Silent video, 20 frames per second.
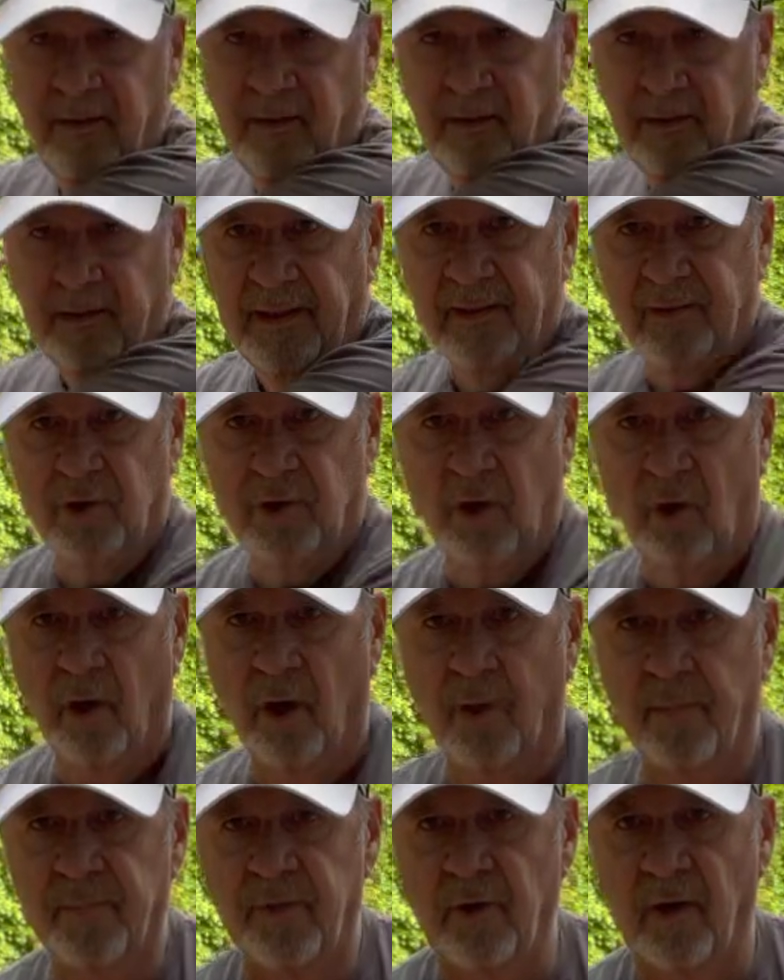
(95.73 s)
let your
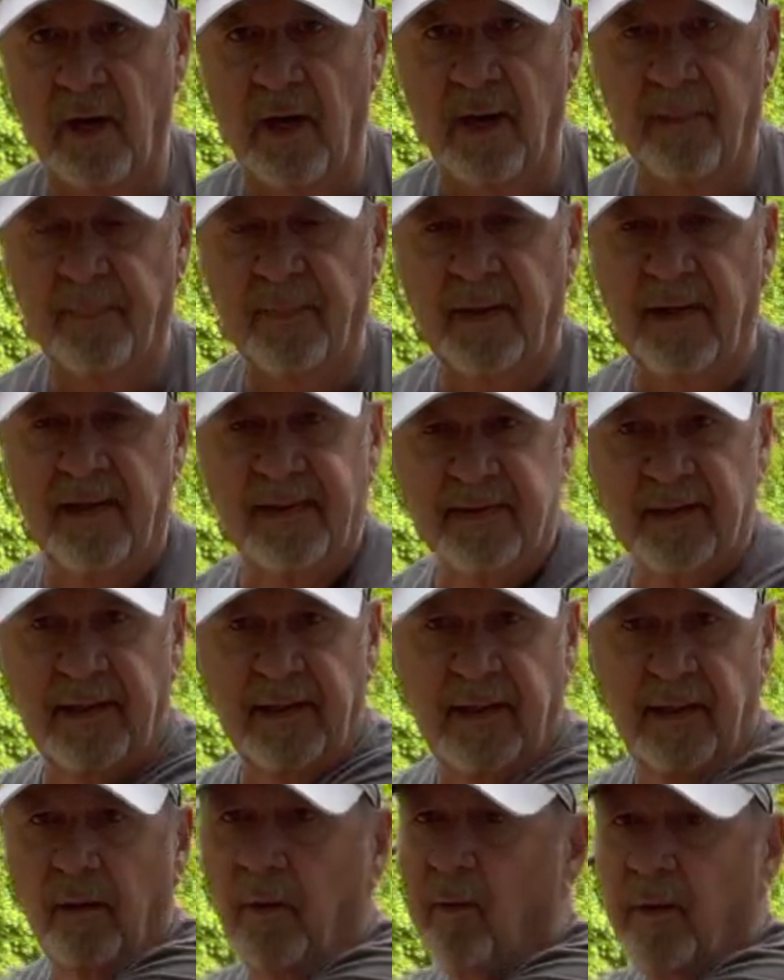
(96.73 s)
arms drop and that's
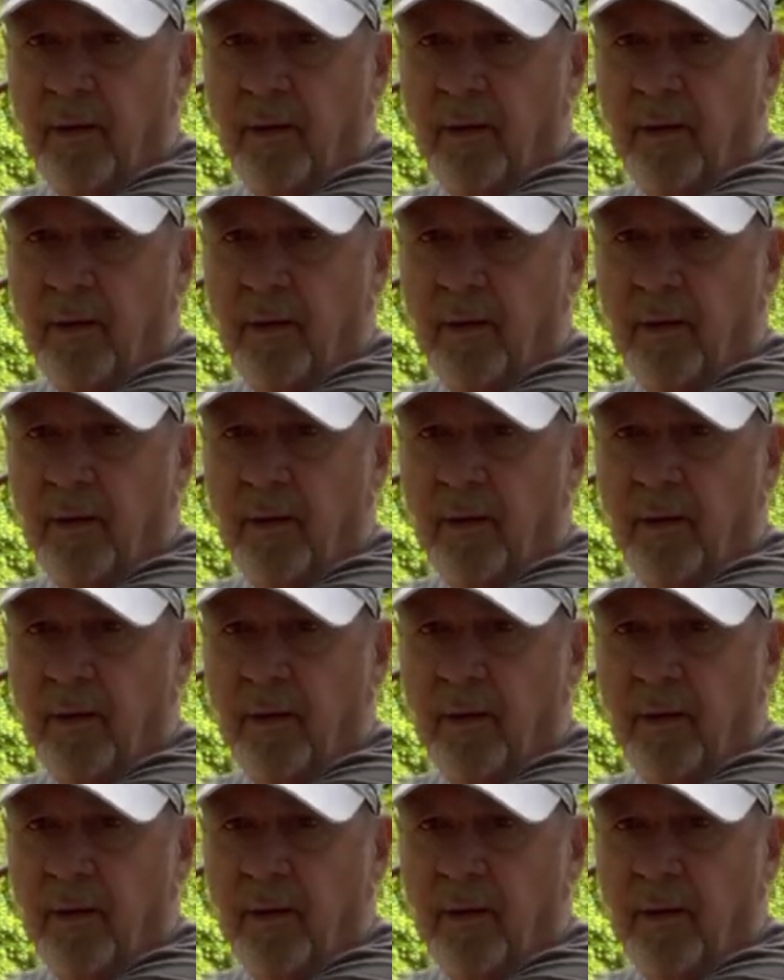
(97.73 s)
it?